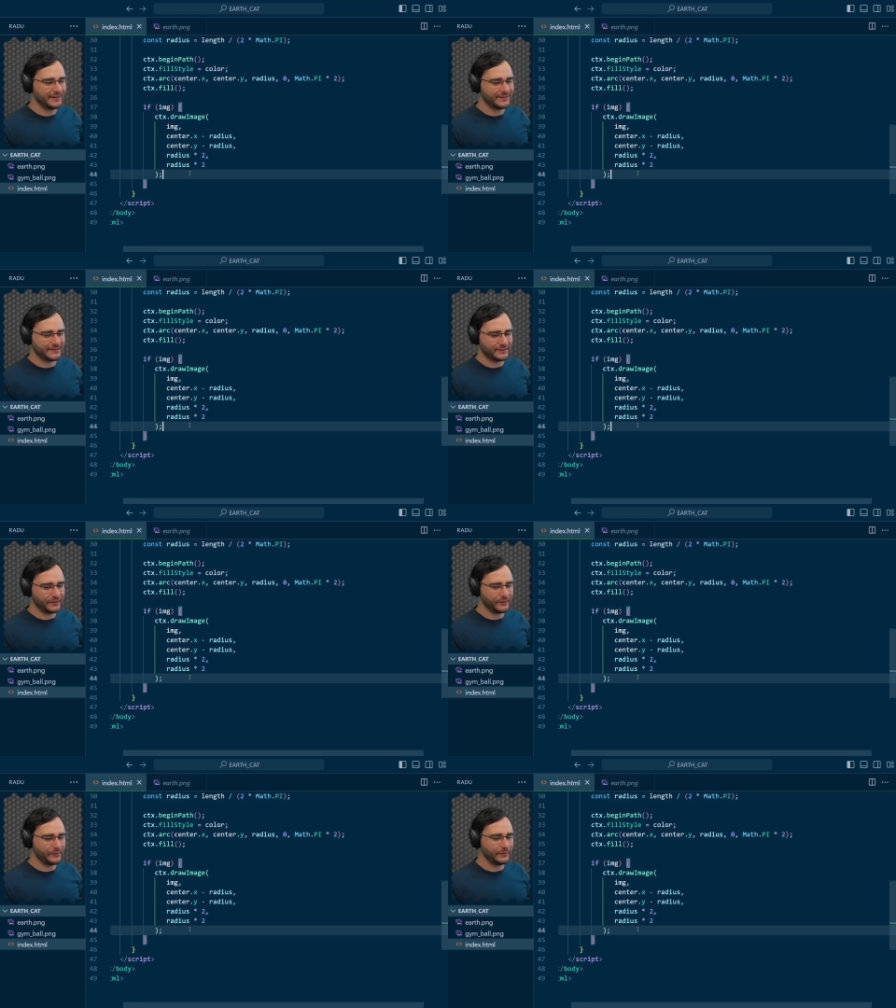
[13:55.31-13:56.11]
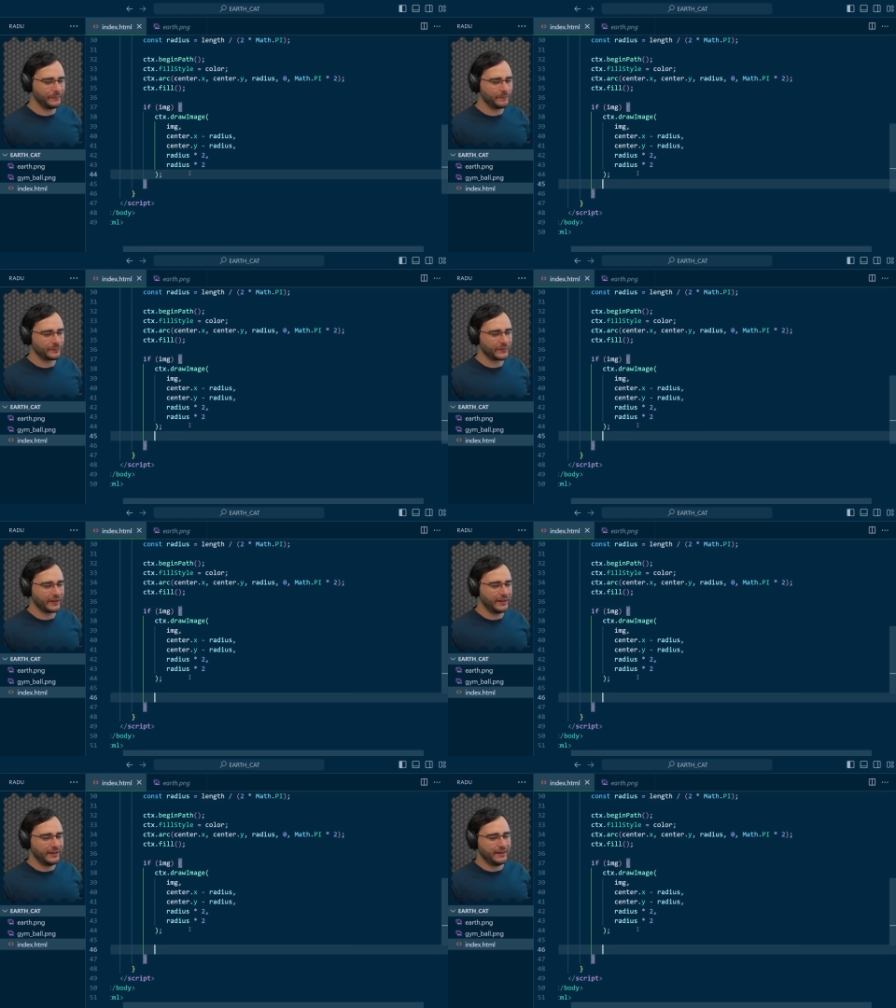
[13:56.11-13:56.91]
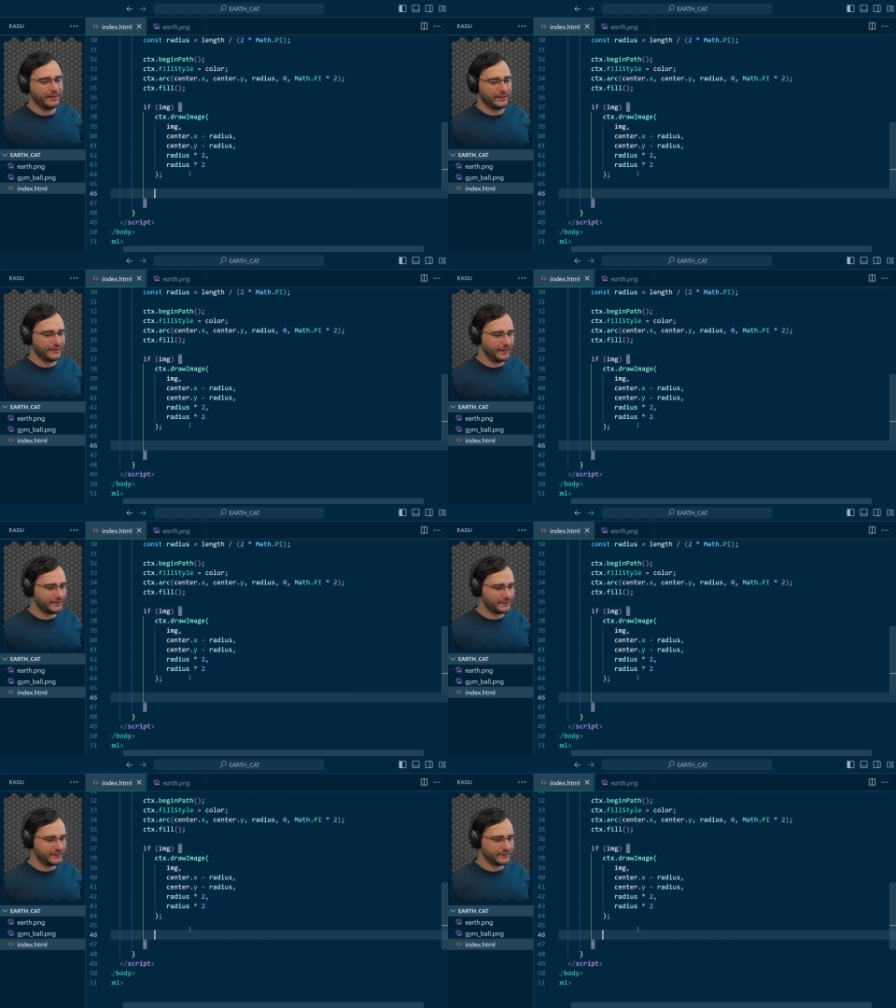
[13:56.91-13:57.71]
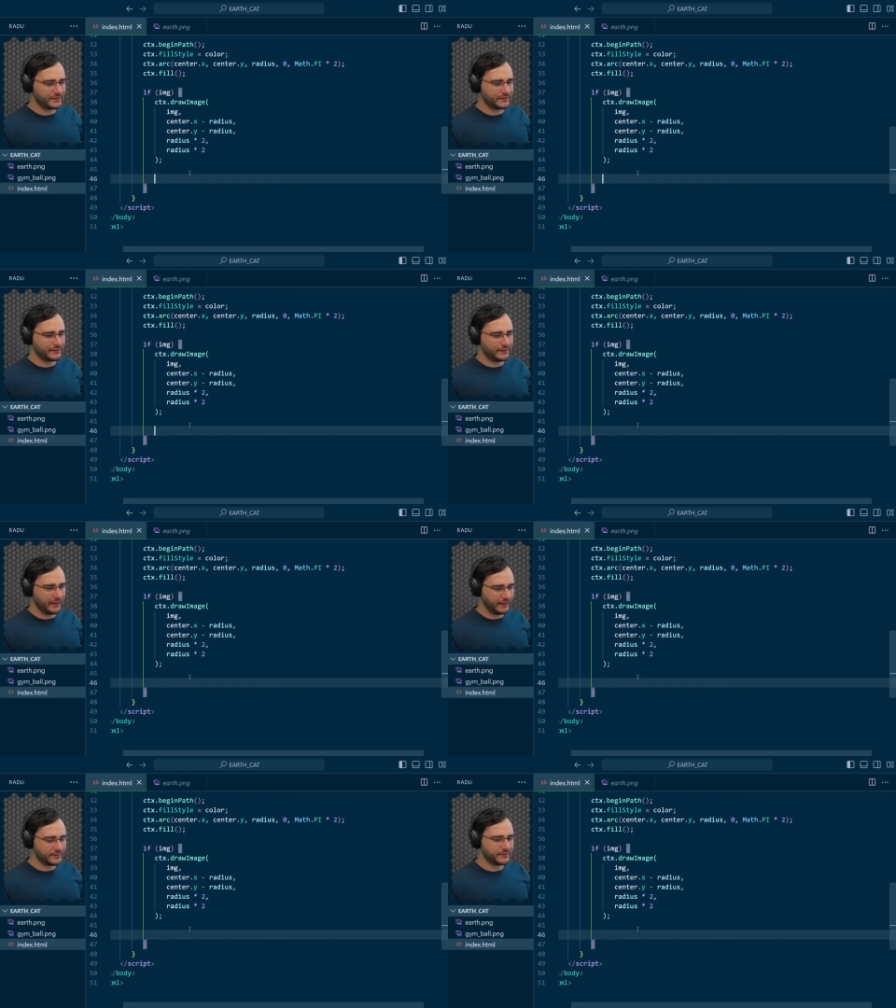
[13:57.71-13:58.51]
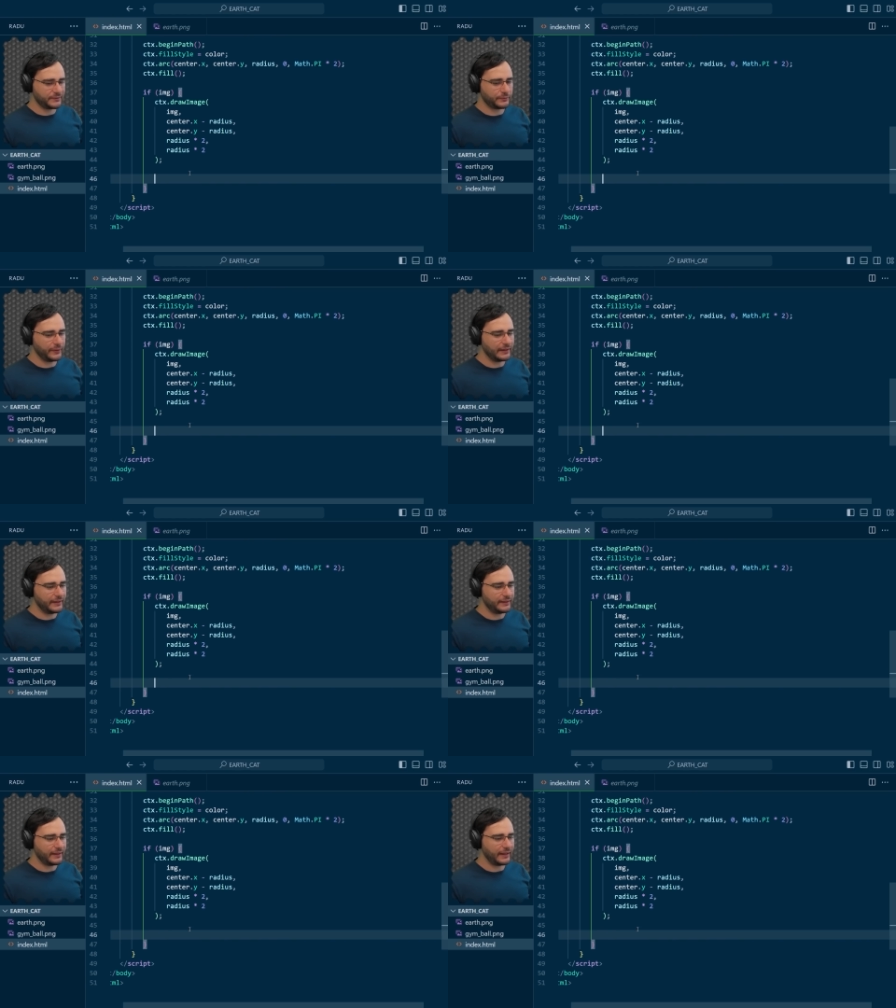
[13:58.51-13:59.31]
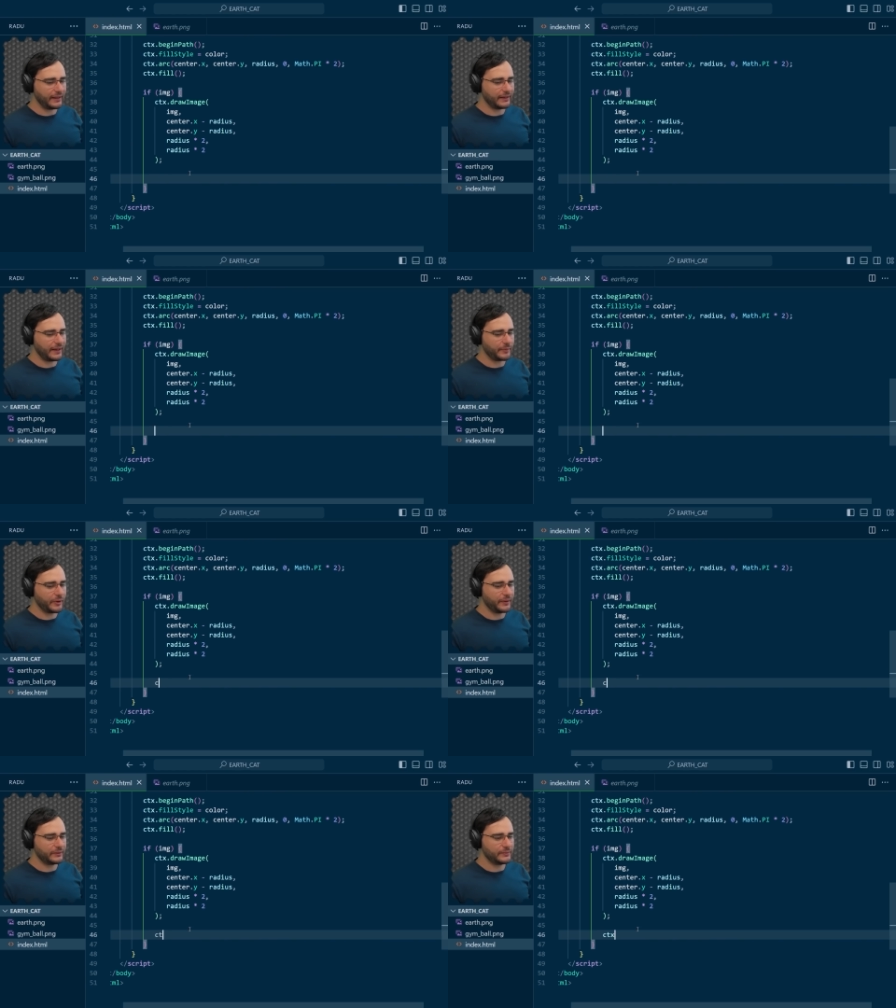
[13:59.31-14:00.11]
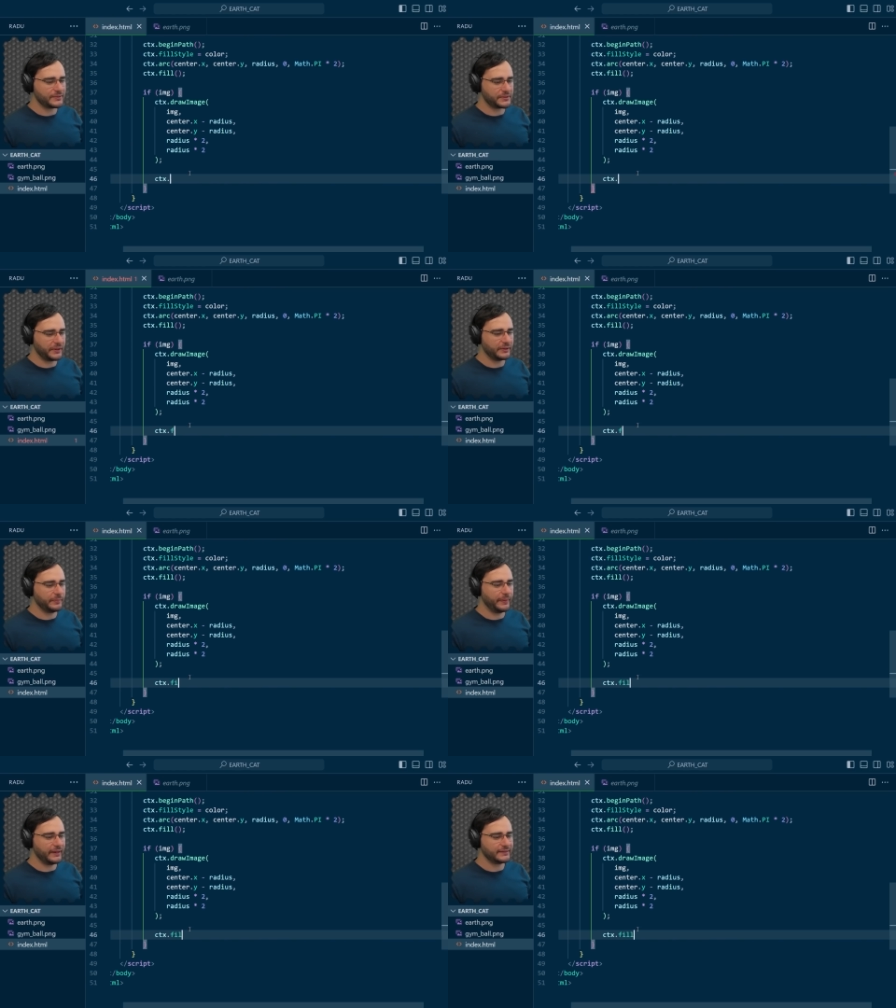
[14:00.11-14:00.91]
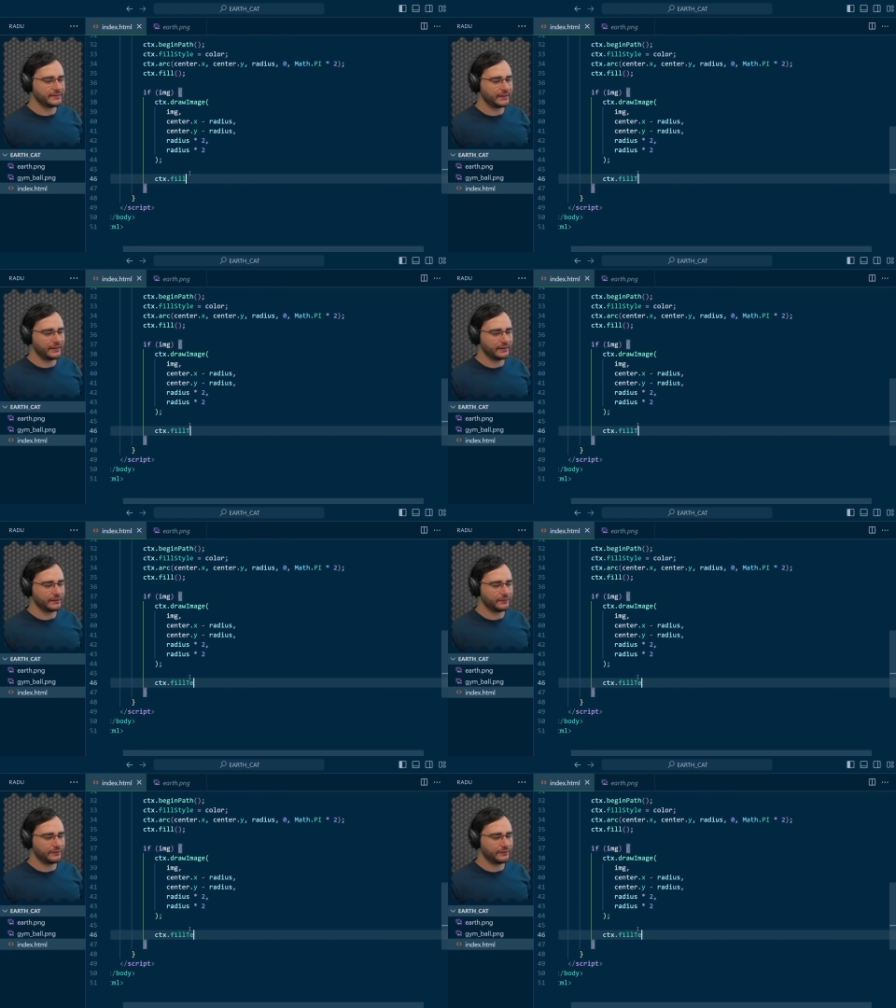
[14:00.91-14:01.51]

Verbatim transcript: So that's just text really. And I'm going to start by saying